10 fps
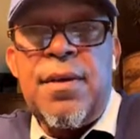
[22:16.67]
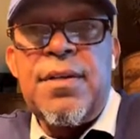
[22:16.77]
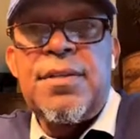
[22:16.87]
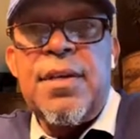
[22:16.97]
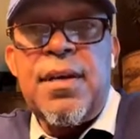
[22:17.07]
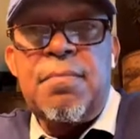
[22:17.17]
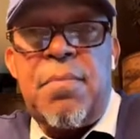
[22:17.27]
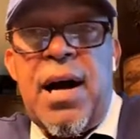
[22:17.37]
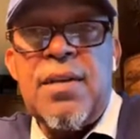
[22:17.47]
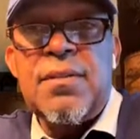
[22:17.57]
They're
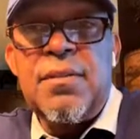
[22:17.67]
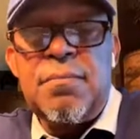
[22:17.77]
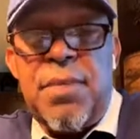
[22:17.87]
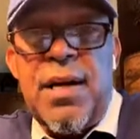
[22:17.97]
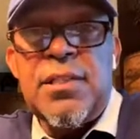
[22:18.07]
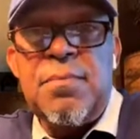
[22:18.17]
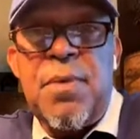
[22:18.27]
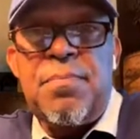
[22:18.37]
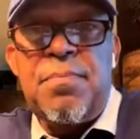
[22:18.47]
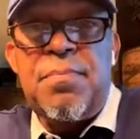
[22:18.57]
saying box
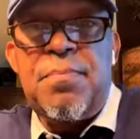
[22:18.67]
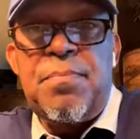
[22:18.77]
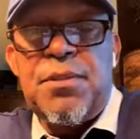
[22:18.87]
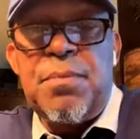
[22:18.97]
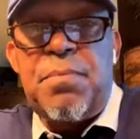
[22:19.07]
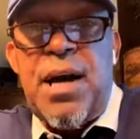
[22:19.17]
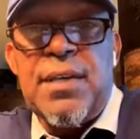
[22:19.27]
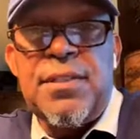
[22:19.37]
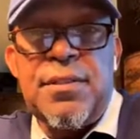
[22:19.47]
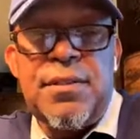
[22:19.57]
them up in the original
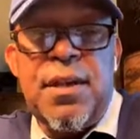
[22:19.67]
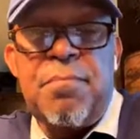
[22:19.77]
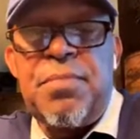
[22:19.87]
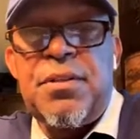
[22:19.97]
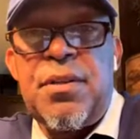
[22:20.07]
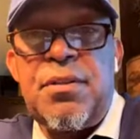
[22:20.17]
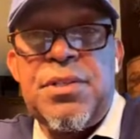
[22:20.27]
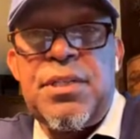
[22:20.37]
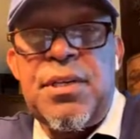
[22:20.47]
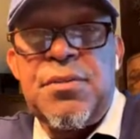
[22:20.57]
boxes and put
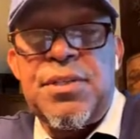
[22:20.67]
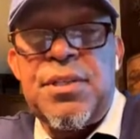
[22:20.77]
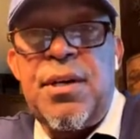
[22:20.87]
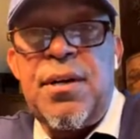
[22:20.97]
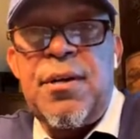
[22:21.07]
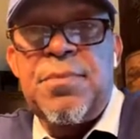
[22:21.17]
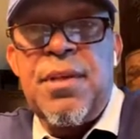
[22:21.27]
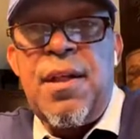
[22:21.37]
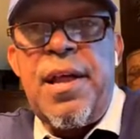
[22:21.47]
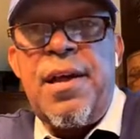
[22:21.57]
those in those
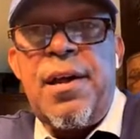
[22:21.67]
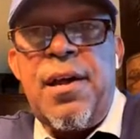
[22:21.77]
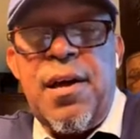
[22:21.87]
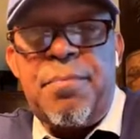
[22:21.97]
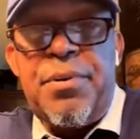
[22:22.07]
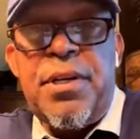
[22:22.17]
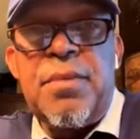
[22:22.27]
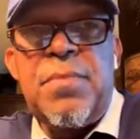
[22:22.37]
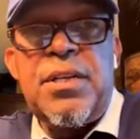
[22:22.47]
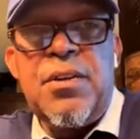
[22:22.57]
tubs and put
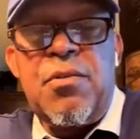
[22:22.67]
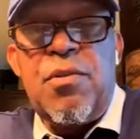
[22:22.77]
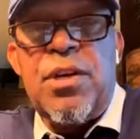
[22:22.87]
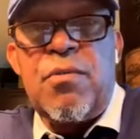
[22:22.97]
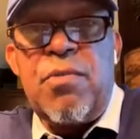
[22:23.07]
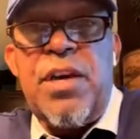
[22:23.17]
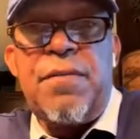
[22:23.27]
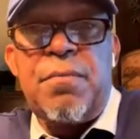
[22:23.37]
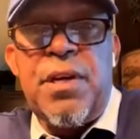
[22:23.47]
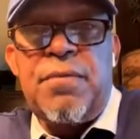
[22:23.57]
them in a corner away
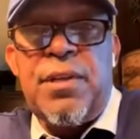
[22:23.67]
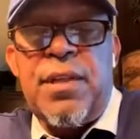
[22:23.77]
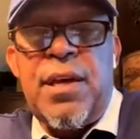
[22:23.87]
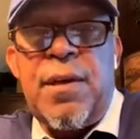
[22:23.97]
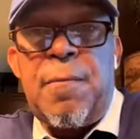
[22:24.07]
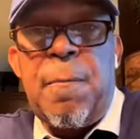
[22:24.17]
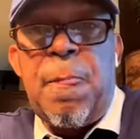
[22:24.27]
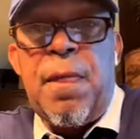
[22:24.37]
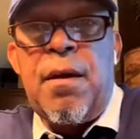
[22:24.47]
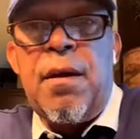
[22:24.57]
from everything
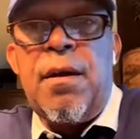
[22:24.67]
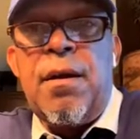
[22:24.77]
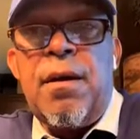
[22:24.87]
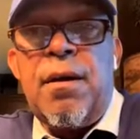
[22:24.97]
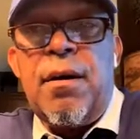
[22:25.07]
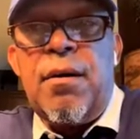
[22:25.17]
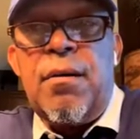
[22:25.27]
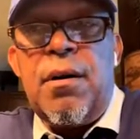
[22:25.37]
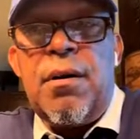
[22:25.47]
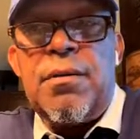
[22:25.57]

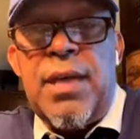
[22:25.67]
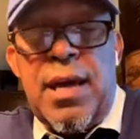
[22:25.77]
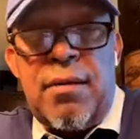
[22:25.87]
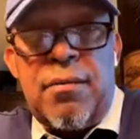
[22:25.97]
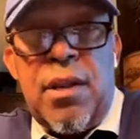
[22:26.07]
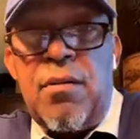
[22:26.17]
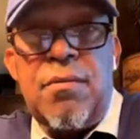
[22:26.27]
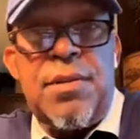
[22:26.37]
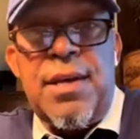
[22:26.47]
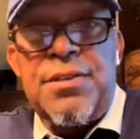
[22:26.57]
down
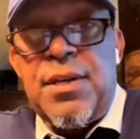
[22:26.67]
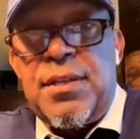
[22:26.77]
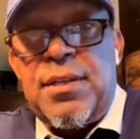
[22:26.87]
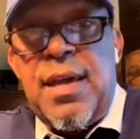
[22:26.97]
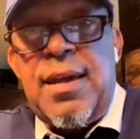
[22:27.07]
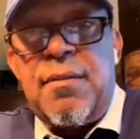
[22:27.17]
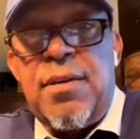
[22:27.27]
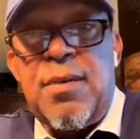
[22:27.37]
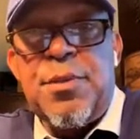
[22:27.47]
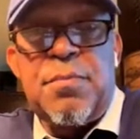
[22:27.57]
low. And they said that that
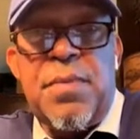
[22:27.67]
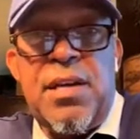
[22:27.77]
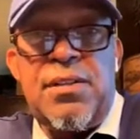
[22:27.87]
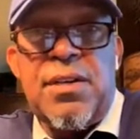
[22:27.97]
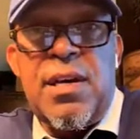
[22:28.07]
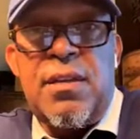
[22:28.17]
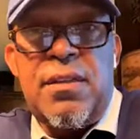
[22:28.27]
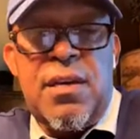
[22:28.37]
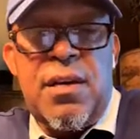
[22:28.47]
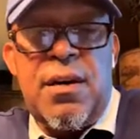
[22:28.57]
helps to
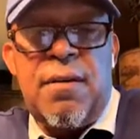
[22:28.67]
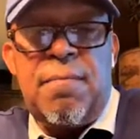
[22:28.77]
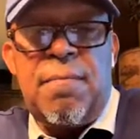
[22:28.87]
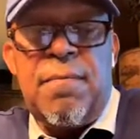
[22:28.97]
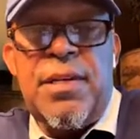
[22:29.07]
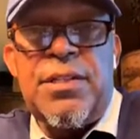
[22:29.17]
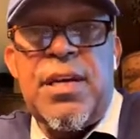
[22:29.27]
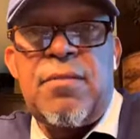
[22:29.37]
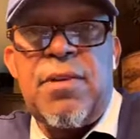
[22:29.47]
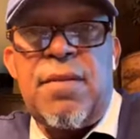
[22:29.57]
maintain the
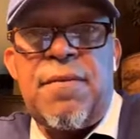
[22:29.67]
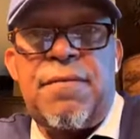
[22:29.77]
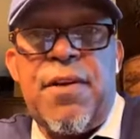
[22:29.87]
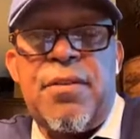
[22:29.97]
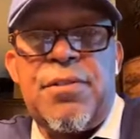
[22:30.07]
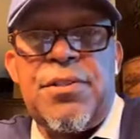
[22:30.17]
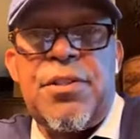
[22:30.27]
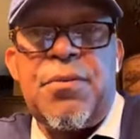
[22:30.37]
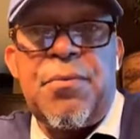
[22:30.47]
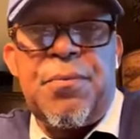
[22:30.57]
integrity of the fragrance
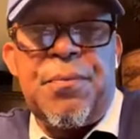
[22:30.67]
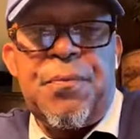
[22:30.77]
too.